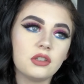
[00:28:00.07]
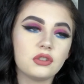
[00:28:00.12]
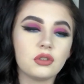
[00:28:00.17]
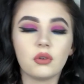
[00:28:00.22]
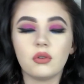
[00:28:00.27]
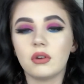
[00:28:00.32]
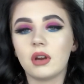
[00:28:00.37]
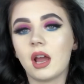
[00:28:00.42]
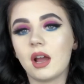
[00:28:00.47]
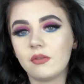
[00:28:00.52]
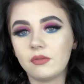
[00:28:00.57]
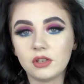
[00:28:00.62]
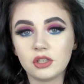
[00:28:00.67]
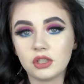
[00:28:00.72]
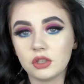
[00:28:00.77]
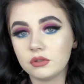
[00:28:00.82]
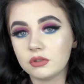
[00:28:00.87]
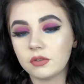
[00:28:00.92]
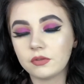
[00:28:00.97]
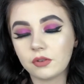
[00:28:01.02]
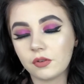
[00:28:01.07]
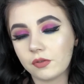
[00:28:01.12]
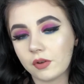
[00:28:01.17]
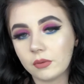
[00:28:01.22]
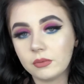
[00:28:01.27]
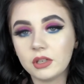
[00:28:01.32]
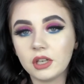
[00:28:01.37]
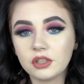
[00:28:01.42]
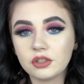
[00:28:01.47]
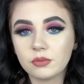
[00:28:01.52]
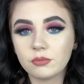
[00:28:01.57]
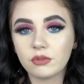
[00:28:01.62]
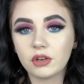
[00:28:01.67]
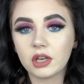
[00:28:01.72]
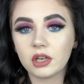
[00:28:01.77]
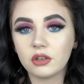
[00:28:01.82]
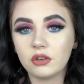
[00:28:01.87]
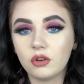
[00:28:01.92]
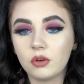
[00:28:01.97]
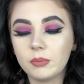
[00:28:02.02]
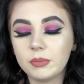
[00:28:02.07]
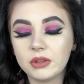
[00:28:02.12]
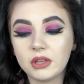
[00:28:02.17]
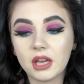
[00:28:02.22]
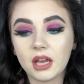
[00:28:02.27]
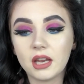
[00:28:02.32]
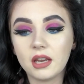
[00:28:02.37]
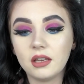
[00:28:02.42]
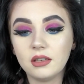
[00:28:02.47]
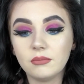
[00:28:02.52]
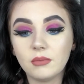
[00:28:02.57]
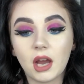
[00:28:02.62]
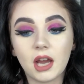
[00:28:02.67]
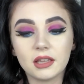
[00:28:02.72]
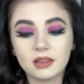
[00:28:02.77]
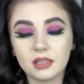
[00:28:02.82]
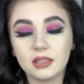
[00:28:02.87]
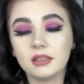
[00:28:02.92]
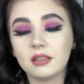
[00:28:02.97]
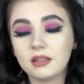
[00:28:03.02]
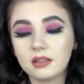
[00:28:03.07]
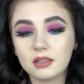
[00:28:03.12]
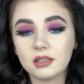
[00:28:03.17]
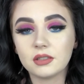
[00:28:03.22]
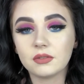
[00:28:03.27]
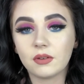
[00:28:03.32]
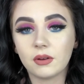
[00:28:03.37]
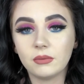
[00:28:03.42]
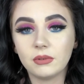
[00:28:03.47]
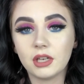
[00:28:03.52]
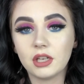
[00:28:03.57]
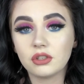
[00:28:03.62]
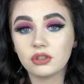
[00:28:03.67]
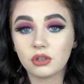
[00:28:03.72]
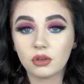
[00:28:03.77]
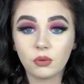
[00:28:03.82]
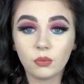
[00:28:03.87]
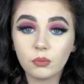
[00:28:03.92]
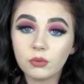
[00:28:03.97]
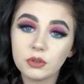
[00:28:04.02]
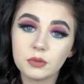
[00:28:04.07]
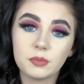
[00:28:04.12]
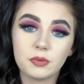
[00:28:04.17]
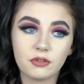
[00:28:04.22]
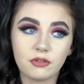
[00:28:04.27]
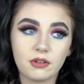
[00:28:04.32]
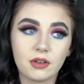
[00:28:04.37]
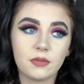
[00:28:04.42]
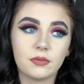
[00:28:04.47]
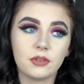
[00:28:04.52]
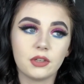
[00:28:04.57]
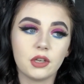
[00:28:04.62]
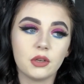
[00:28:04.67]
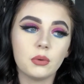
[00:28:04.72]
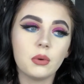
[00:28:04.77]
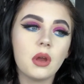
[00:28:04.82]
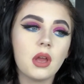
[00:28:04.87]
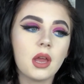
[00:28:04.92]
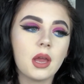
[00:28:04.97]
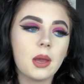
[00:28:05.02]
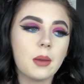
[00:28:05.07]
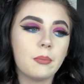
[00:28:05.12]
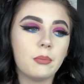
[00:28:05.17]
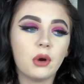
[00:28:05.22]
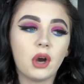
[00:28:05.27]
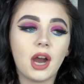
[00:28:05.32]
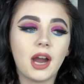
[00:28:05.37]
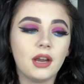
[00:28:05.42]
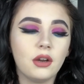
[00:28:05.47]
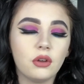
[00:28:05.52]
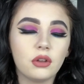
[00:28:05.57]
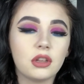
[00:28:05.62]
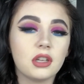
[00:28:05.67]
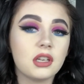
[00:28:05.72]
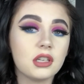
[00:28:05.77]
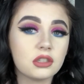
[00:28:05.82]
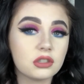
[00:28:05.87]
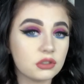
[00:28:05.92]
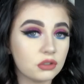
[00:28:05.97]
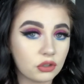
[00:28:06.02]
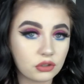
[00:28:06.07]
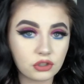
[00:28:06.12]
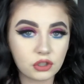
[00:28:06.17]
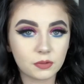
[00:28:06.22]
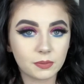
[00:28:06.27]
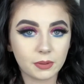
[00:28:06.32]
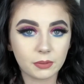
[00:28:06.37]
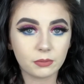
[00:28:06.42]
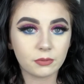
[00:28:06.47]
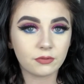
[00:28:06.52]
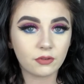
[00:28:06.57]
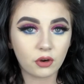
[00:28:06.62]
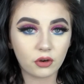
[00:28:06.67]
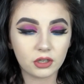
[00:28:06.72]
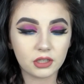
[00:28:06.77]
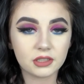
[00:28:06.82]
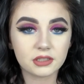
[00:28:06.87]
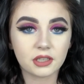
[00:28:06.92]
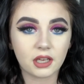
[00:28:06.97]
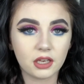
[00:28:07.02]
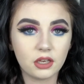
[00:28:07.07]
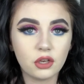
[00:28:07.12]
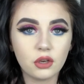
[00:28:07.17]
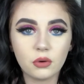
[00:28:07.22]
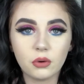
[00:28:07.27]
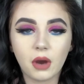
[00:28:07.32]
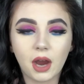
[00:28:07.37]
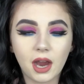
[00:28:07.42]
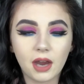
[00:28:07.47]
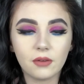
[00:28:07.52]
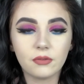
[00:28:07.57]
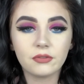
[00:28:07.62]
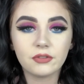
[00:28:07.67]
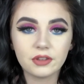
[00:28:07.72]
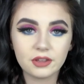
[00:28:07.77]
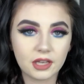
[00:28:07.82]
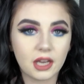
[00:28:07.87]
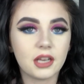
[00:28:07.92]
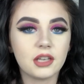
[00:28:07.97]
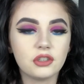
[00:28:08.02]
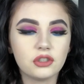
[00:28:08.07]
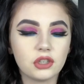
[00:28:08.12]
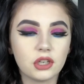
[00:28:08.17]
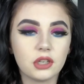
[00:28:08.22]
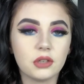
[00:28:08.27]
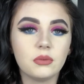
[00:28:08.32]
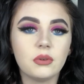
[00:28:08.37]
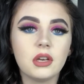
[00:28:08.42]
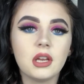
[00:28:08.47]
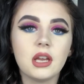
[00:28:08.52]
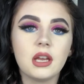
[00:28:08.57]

don't have issues of your foundation breaking up, then I think that this foundation would be great for you. But I know that it's not just people with oily skin who have that issue.